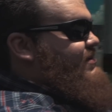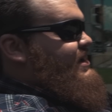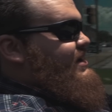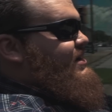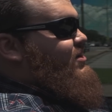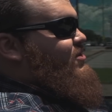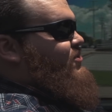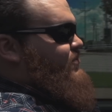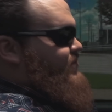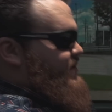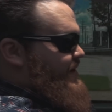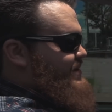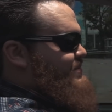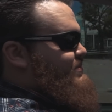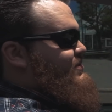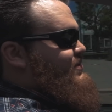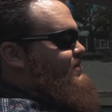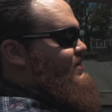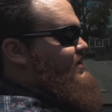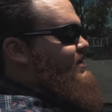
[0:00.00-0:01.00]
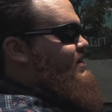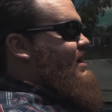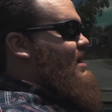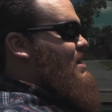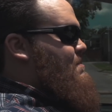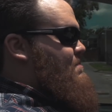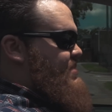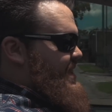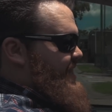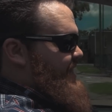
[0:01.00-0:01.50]
incredible
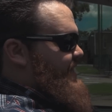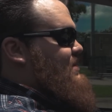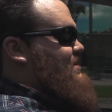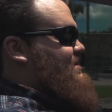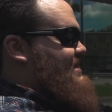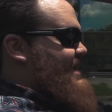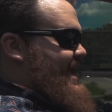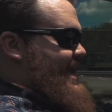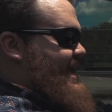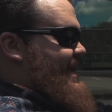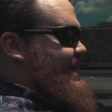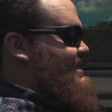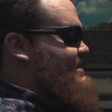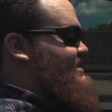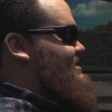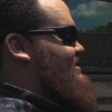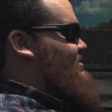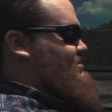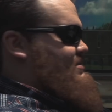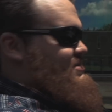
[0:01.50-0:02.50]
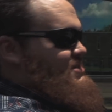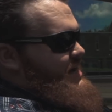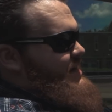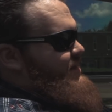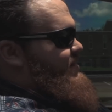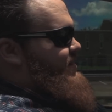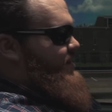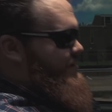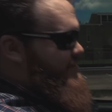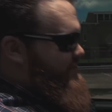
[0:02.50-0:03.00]
pickled eggs, which I
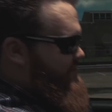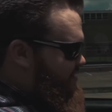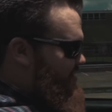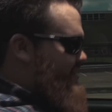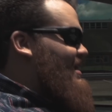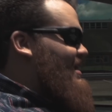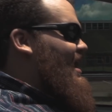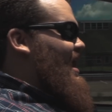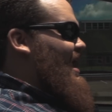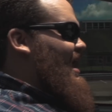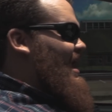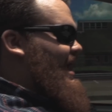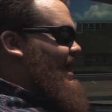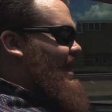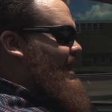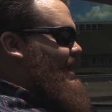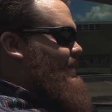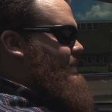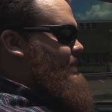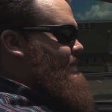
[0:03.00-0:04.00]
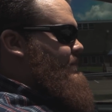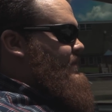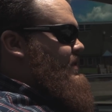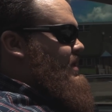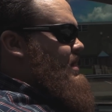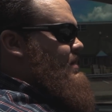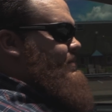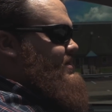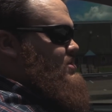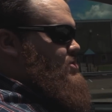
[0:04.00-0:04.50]
love.
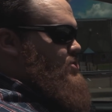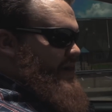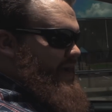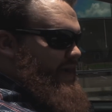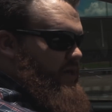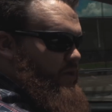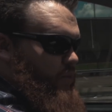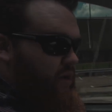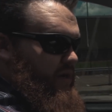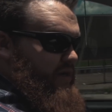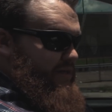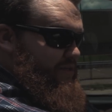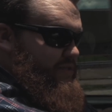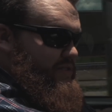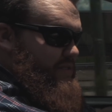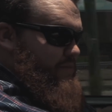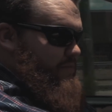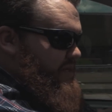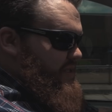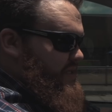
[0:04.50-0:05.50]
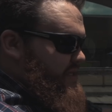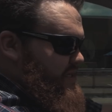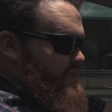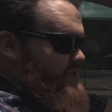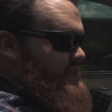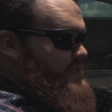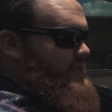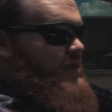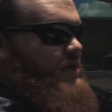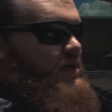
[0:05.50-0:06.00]
But Track 1 used to be
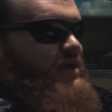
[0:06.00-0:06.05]
this